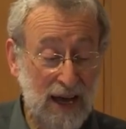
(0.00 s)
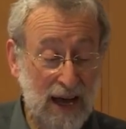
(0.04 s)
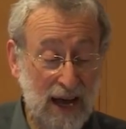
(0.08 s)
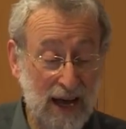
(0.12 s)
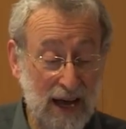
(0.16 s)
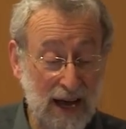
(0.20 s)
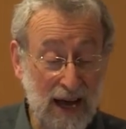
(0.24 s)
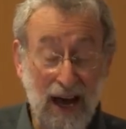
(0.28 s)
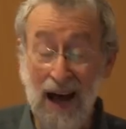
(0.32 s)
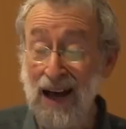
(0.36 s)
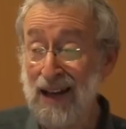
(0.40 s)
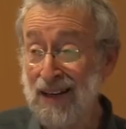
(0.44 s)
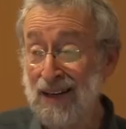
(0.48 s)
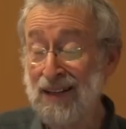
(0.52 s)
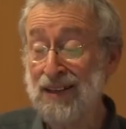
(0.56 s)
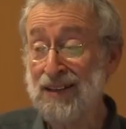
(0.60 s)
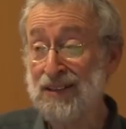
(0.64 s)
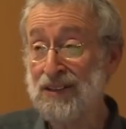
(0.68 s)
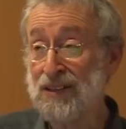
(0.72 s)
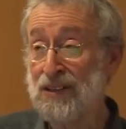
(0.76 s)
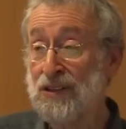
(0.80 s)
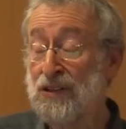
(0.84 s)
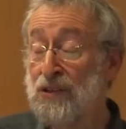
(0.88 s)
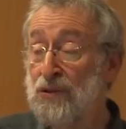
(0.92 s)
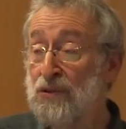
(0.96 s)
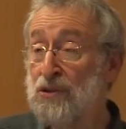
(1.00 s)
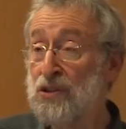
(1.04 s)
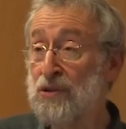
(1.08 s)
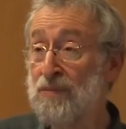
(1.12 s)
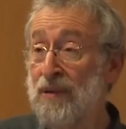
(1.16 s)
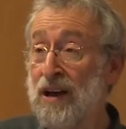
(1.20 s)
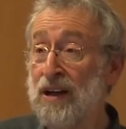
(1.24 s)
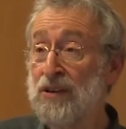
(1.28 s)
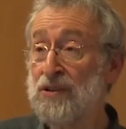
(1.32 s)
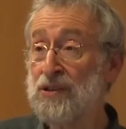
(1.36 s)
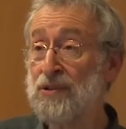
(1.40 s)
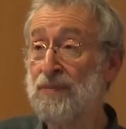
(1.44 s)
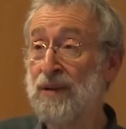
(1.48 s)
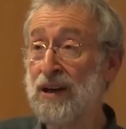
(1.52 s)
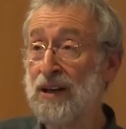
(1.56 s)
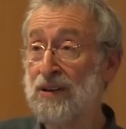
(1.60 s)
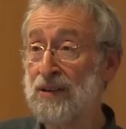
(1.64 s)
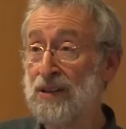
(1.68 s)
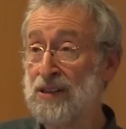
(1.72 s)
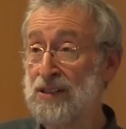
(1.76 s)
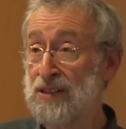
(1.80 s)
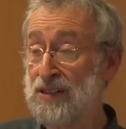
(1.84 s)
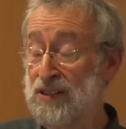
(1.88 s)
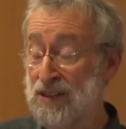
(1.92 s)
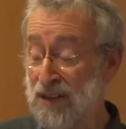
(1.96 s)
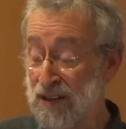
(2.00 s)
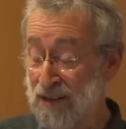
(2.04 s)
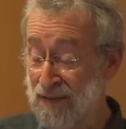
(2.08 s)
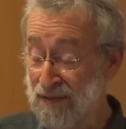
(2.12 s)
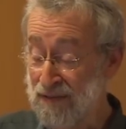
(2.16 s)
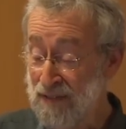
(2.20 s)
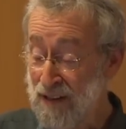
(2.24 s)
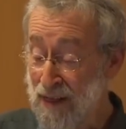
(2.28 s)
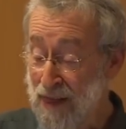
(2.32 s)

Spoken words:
I learned a huge amount about this stuff.